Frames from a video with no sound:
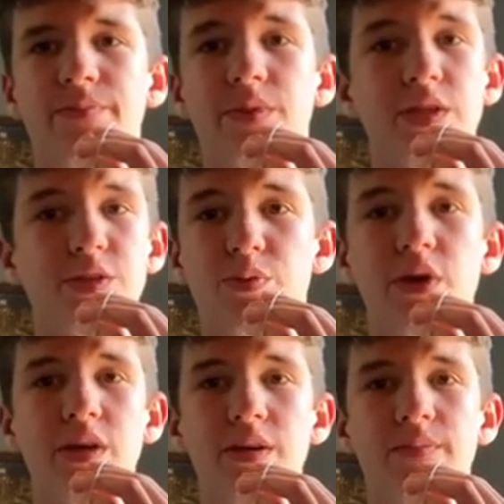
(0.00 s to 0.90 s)
This is
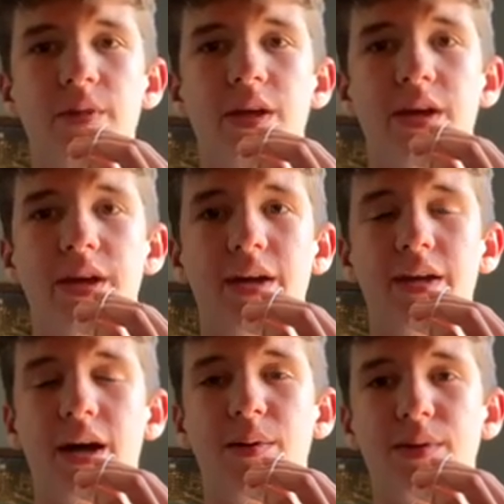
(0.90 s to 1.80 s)
pretty good,
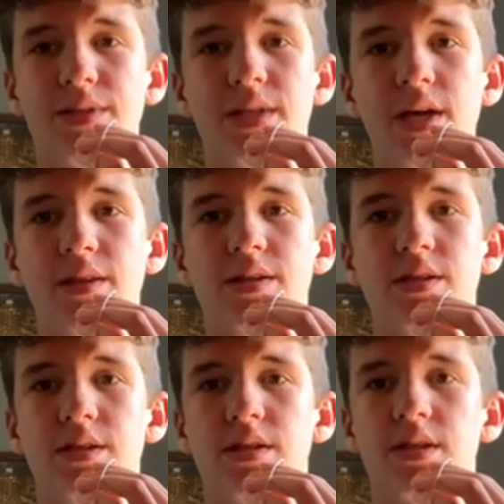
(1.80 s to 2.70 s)
and I must say this
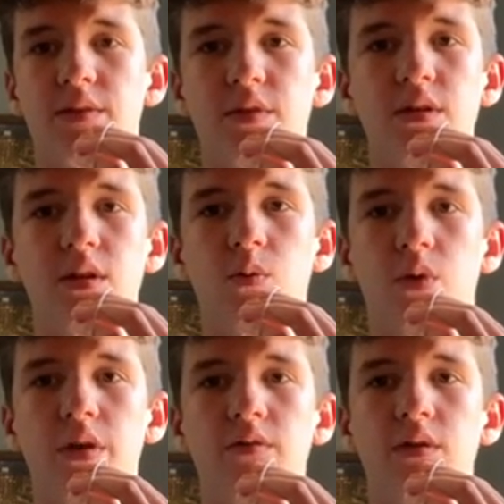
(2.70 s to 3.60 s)
is definitely
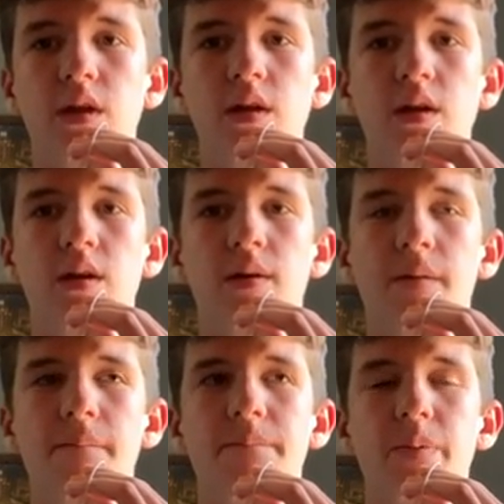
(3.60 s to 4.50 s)
one of the
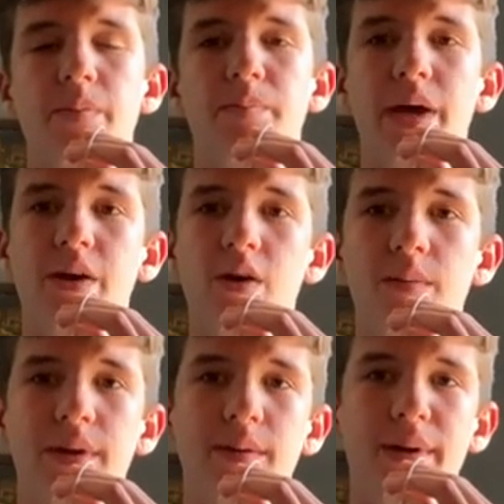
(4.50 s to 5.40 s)
better
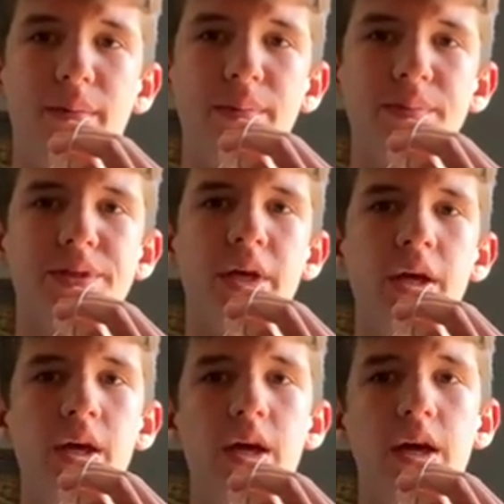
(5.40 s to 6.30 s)
Eminem albums,
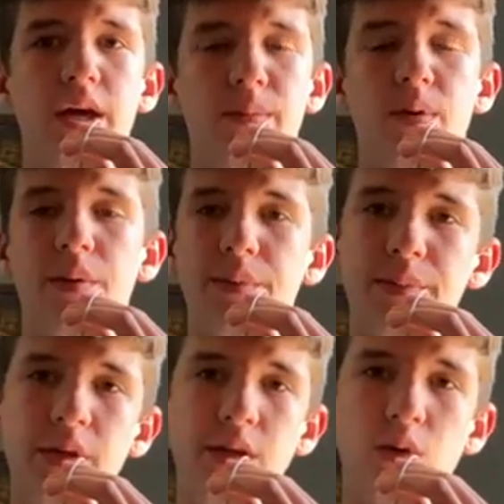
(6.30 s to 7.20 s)
and
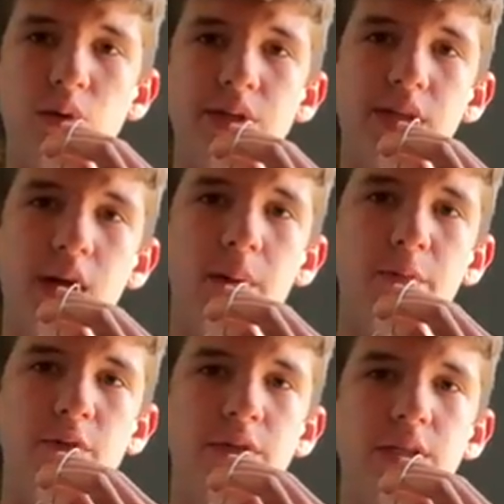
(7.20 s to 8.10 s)
probably towards the top
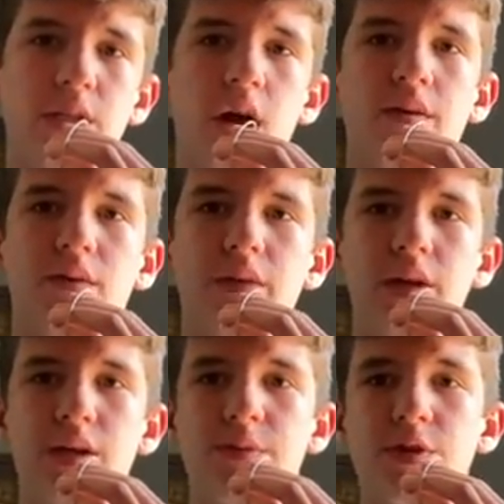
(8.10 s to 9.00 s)
of his
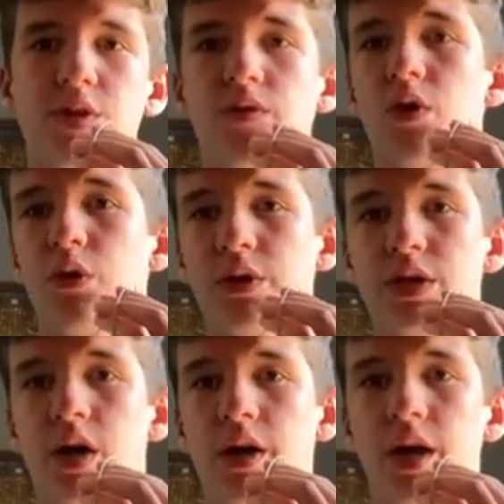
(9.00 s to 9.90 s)
discography, especially if you're only
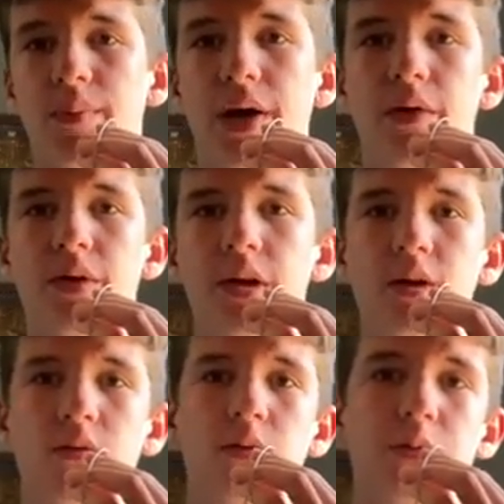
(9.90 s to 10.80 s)
talking about
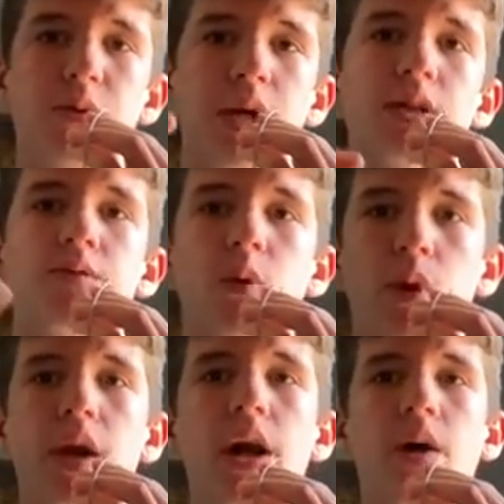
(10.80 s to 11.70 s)
from 2004
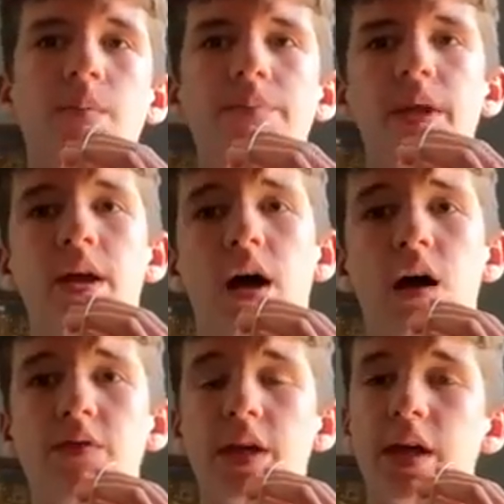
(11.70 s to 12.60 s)
to now.
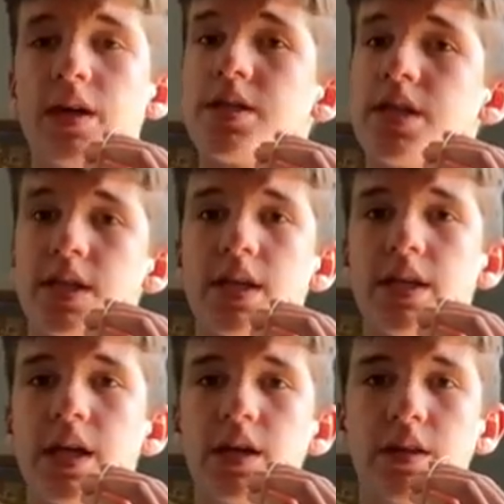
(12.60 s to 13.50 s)
I'm thinking a 6 out of
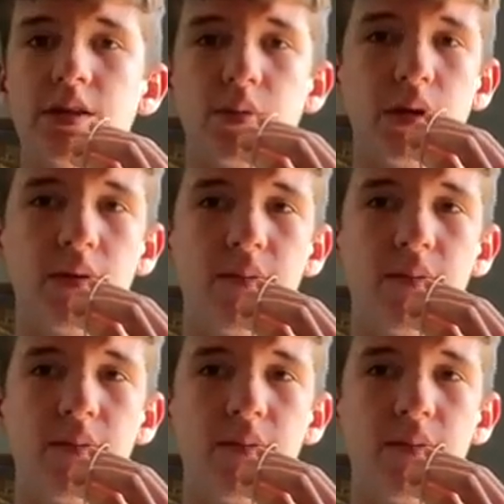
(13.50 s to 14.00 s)
10 on this one.